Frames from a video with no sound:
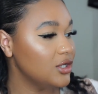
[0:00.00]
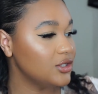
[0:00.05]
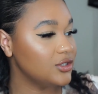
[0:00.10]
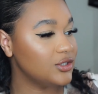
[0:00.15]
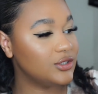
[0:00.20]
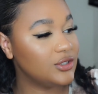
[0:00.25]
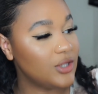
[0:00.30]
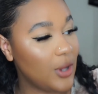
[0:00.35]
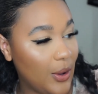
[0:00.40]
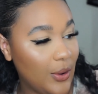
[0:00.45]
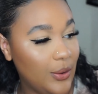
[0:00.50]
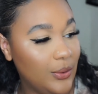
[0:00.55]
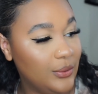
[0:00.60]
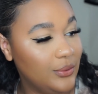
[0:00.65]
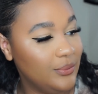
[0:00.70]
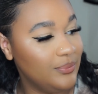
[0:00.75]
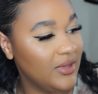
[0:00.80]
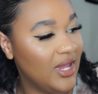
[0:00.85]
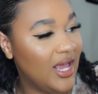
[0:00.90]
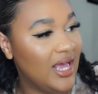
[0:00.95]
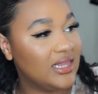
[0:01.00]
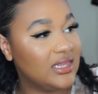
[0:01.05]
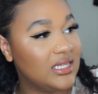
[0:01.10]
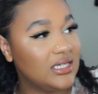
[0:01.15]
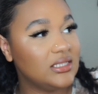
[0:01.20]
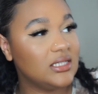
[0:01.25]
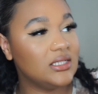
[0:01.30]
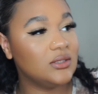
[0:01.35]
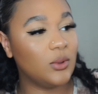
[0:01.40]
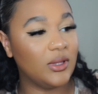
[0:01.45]
So
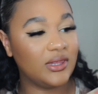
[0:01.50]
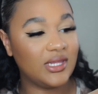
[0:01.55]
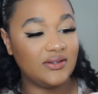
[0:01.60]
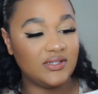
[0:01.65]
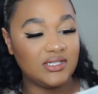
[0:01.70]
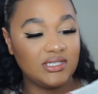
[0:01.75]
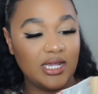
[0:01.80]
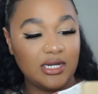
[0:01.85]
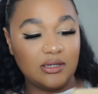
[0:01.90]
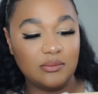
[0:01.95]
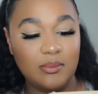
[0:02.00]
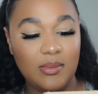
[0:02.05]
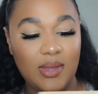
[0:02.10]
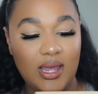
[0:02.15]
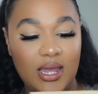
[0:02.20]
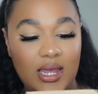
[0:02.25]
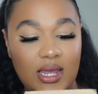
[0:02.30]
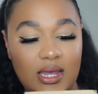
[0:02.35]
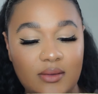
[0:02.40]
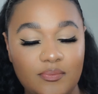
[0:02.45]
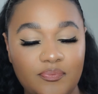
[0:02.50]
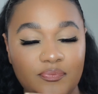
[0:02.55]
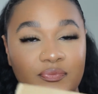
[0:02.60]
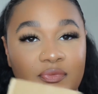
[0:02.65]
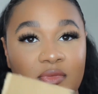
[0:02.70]
this is what they sent me.